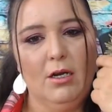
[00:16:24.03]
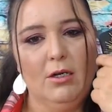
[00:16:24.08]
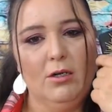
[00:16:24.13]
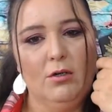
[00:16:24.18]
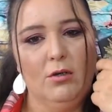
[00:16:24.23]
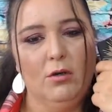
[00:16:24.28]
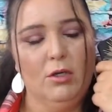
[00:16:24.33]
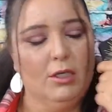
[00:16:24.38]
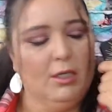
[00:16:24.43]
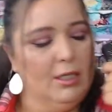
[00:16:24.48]

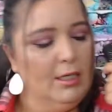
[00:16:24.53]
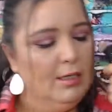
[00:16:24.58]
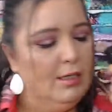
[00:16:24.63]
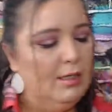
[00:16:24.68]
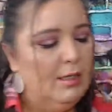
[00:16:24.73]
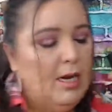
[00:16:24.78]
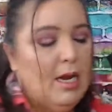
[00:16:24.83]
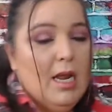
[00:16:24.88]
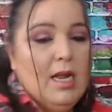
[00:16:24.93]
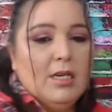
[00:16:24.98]
Gorgeous.
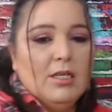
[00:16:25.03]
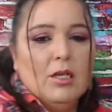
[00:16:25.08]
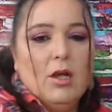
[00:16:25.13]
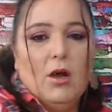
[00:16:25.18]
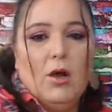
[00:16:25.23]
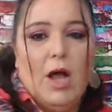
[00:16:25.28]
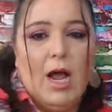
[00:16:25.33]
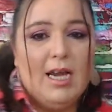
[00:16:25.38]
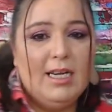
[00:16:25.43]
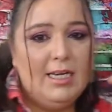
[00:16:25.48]

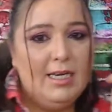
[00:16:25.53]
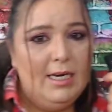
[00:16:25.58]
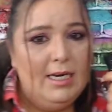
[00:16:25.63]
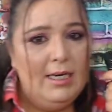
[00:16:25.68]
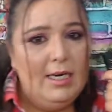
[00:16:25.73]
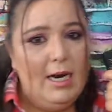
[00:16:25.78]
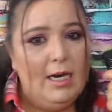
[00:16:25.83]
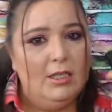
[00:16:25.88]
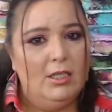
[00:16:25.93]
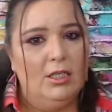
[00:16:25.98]
So I didn't
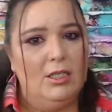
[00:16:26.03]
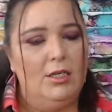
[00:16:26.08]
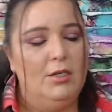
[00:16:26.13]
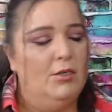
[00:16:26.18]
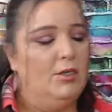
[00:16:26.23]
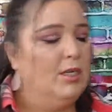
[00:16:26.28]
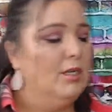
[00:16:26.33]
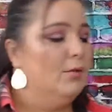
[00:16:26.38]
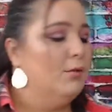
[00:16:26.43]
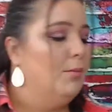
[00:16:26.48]
actually use
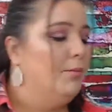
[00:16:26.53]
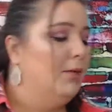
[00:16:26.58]
this one,